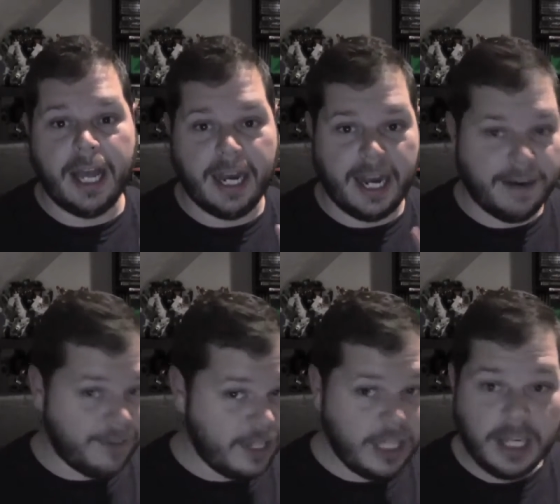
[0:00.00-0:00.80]
and
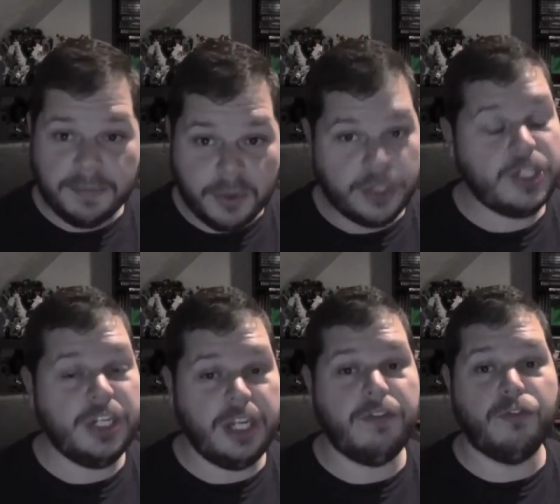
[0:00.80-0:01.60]
everything I'm going
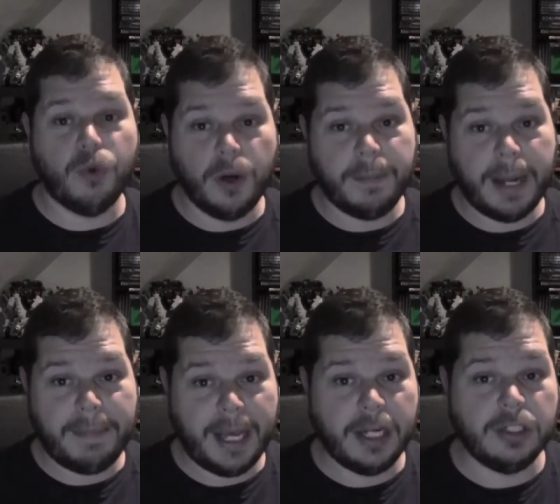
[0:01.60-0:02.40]
to need for my
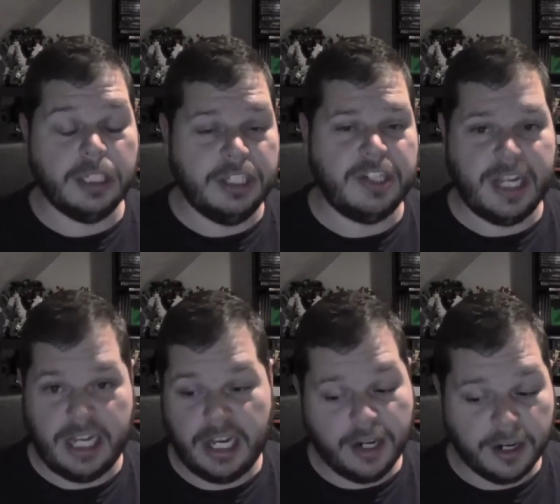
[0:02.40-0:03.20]
panel is
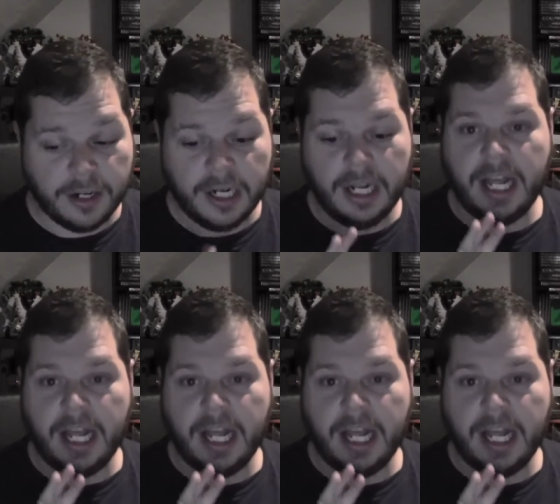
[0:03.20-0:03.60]
in here.